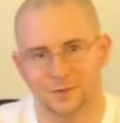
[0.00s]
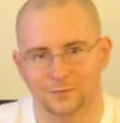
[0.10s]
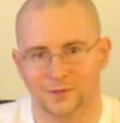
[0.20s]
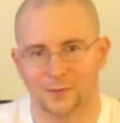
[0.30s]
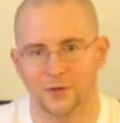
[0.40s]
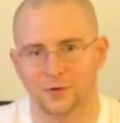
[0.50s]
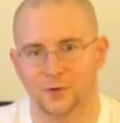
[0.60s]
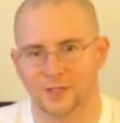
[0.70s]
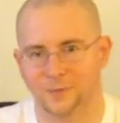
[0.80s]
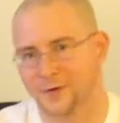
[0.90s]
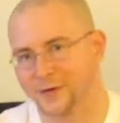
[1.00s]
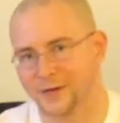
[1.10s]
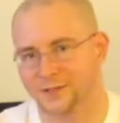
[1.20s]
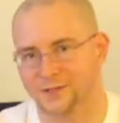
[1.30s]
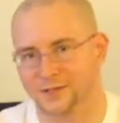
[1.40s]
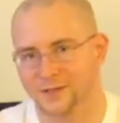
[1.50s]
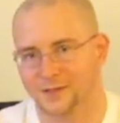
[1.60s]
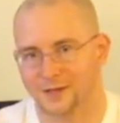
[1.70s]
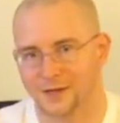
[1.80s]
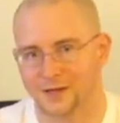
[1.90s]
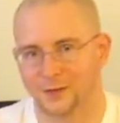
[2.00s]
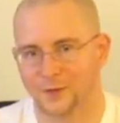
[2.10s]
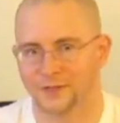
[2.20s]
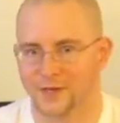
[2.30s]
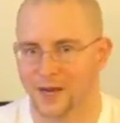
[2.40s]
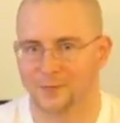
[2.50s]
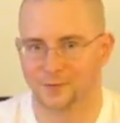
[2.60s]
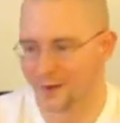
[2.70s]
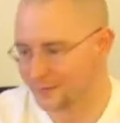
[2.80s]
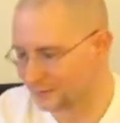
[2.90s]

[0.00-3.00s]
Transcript: Some of you experienced, winter campers probably